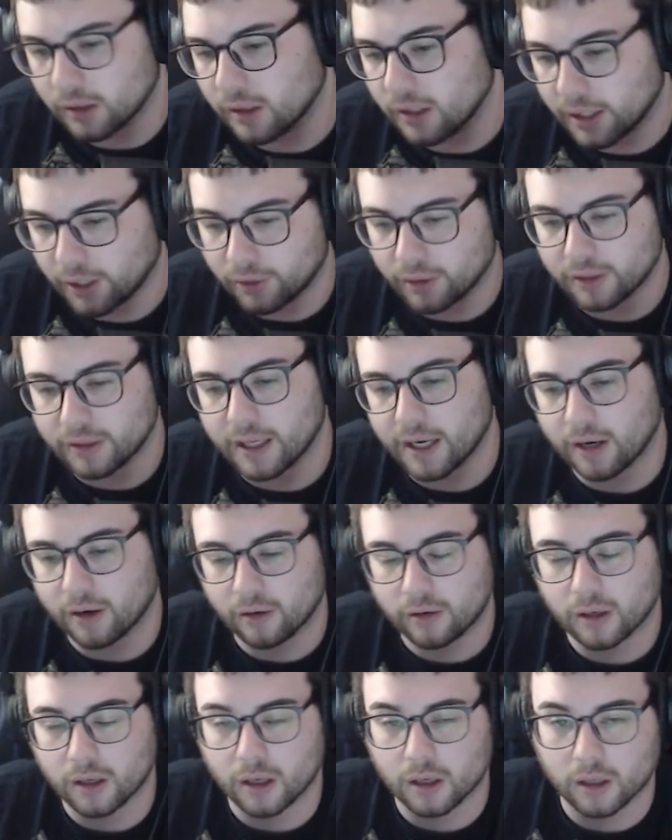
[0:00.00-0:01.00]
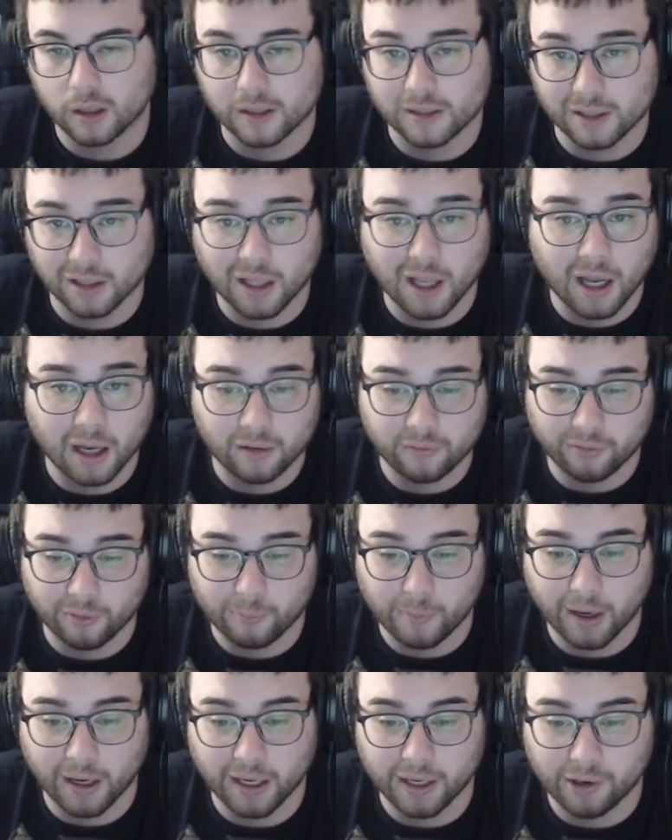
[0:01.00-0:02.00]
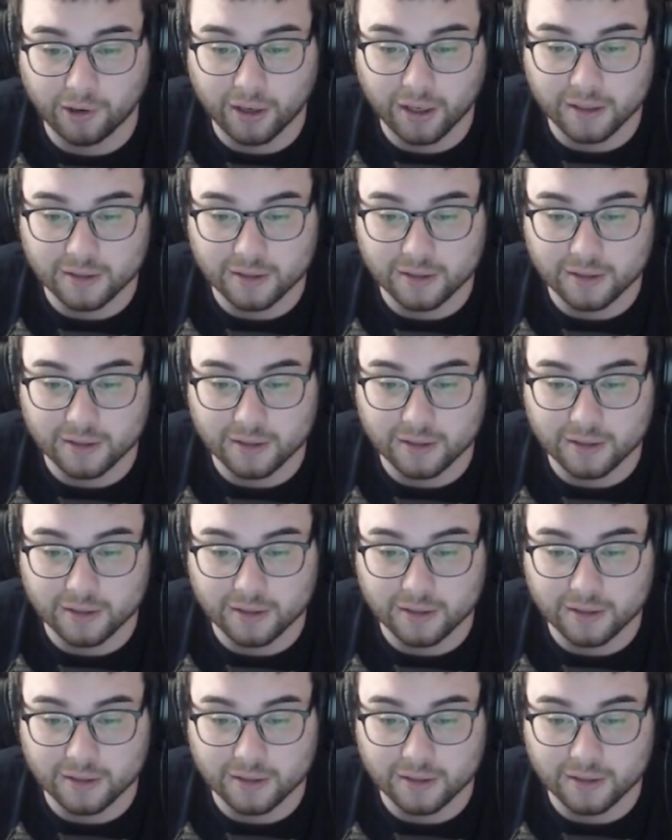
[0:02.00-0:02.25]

here and there. It's a lot for my internet,